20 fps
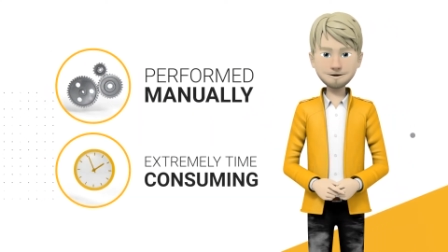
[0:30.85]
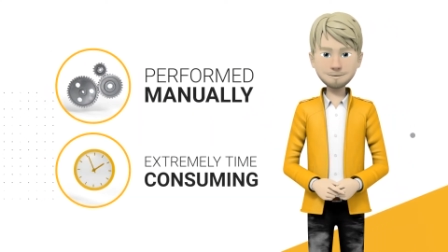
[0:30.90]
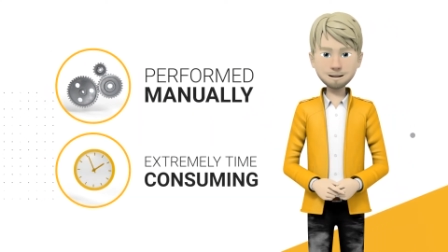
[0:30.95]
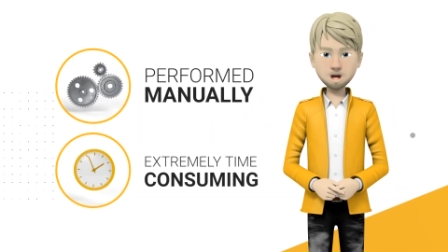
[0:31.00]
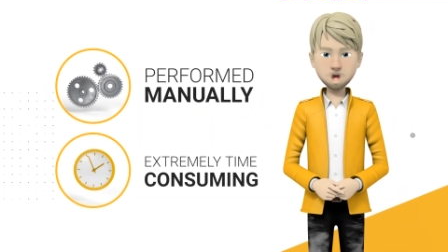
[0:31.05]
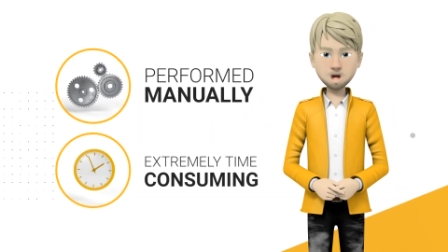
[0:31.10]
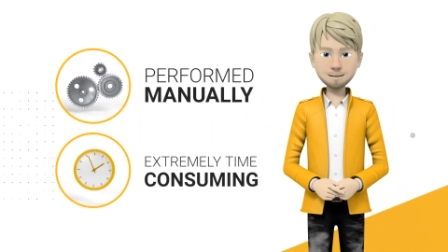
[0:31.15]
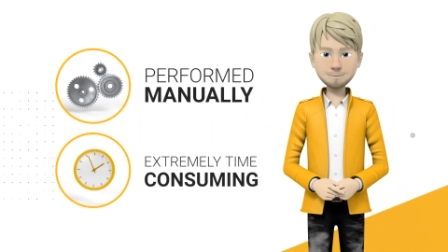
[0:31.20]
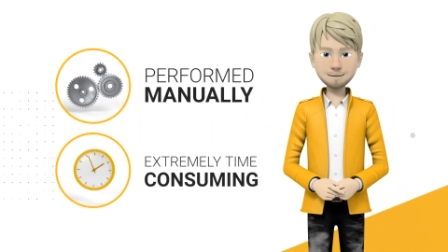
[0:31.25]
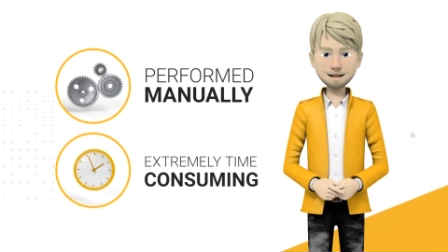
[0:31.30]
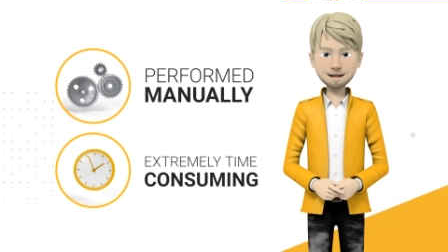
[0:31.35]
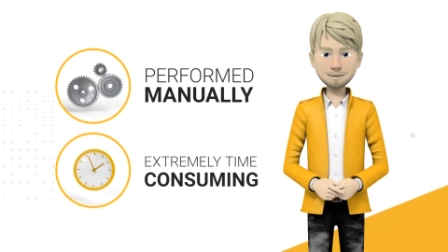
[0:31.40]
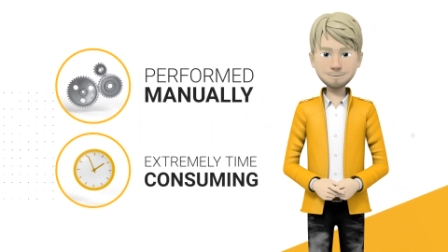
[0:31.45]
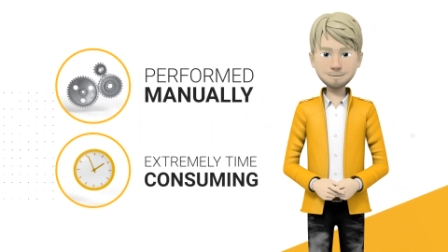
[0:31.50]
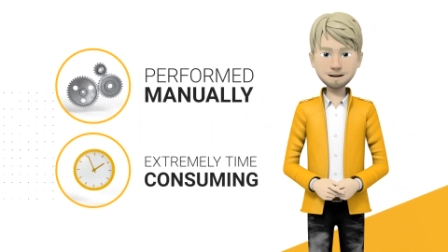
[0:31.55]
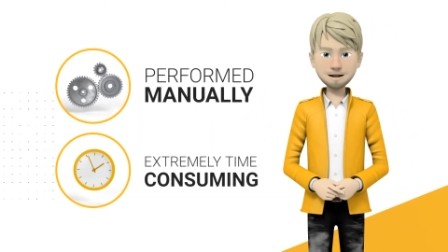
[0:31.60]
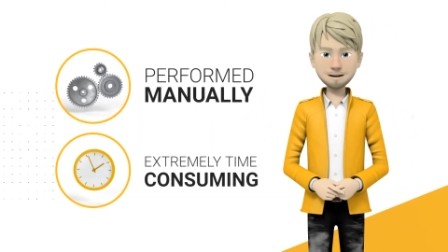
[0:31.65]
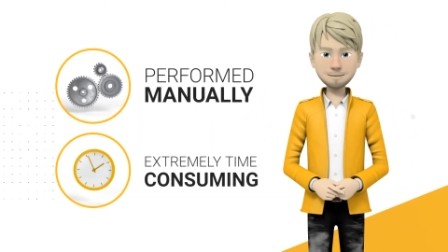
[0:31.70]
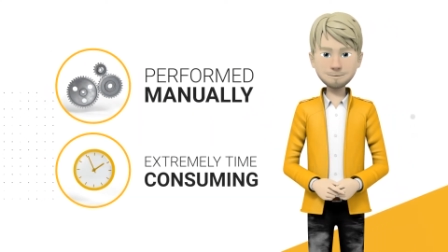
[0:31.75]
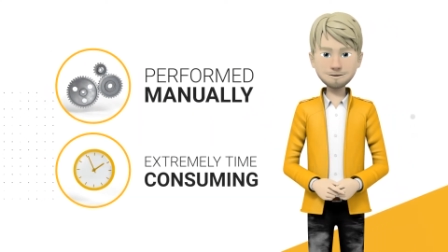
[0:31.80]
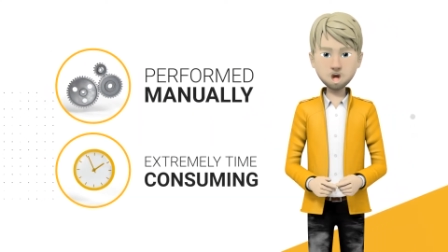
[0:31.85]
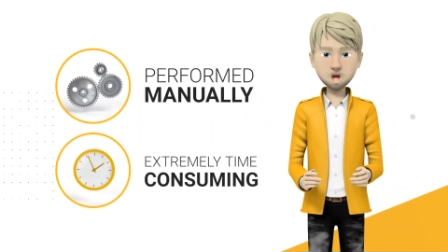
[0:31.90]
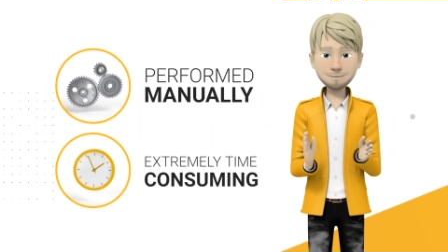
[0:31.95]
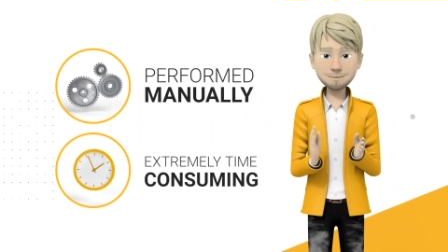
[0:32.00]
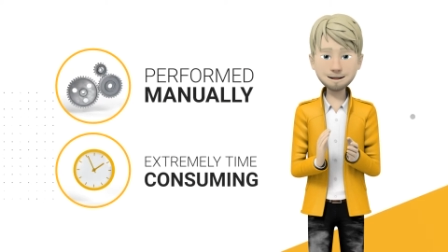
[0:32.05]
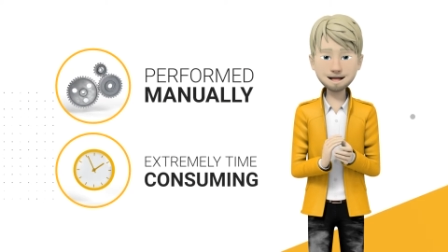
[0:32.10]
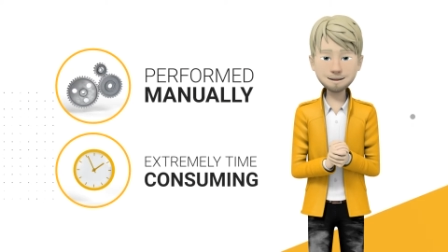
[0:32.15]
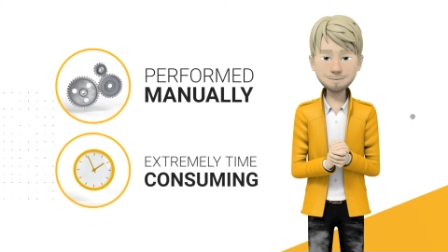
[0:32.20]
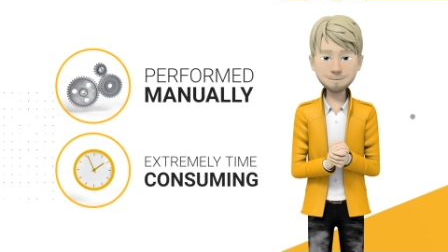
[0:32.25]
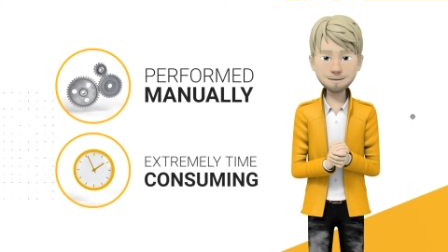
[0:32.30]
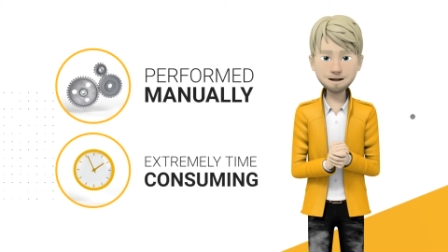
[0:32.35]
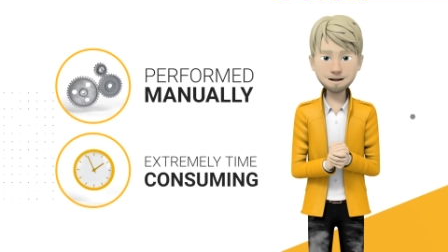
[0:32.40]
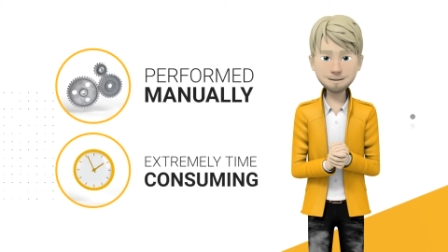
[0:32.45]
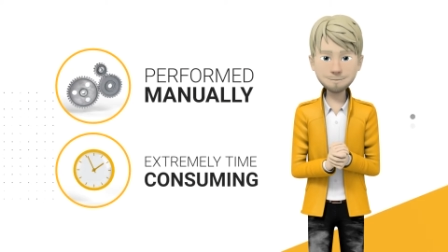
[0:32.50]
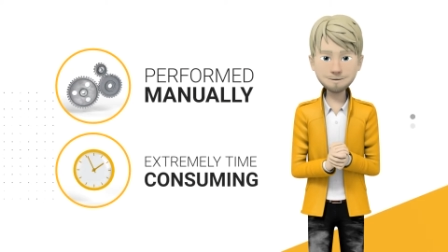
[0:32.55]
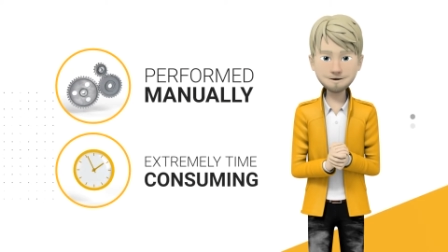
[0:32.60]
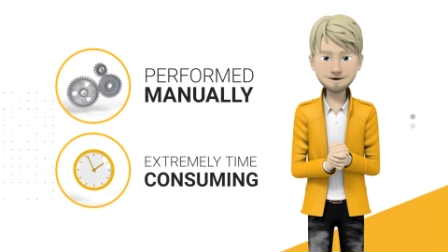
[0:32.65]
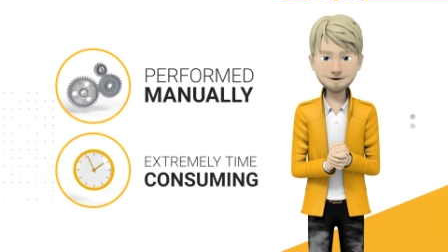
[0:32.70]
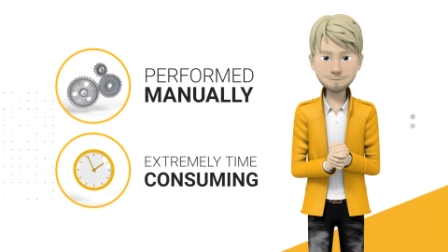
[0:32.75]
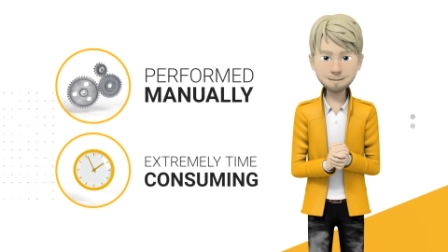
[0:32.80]
manually and is extremely
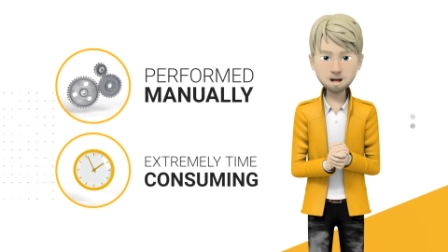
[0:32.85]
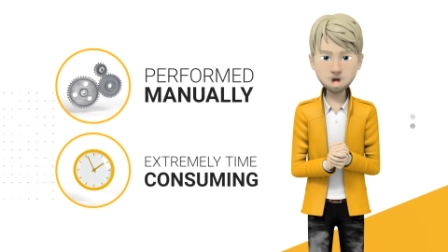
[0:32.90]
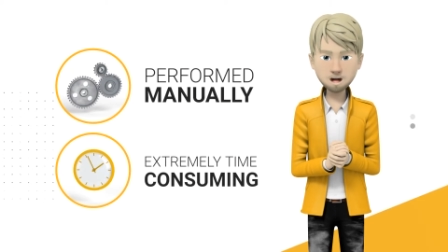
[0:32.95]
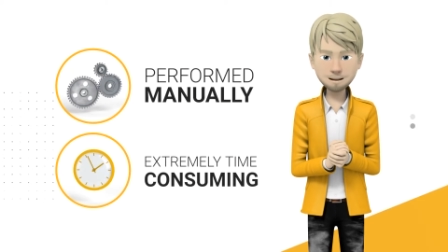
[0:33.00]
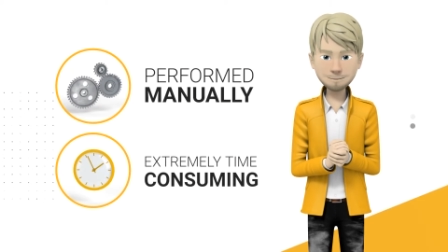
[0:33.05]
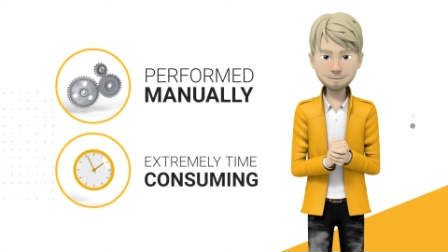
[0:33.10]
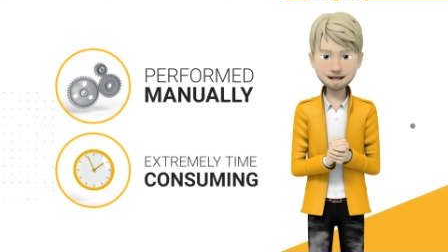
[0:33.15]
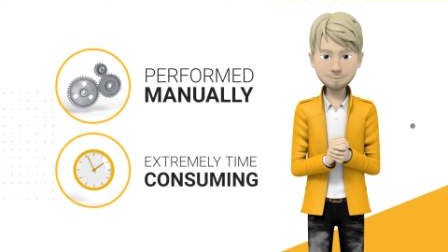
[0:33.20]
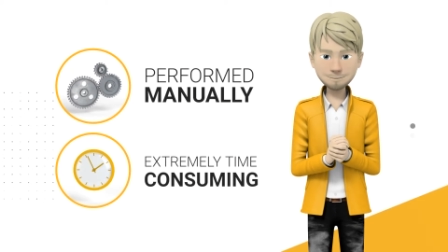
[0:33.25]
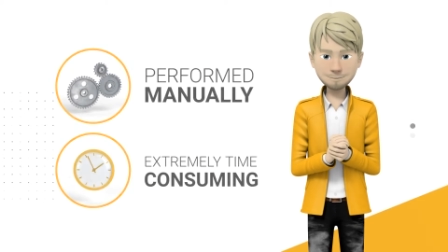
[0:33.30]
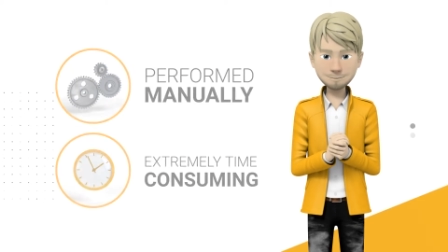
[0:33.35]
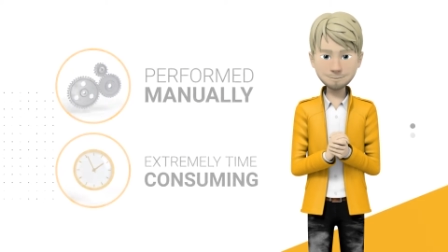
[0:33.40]
time-consuming.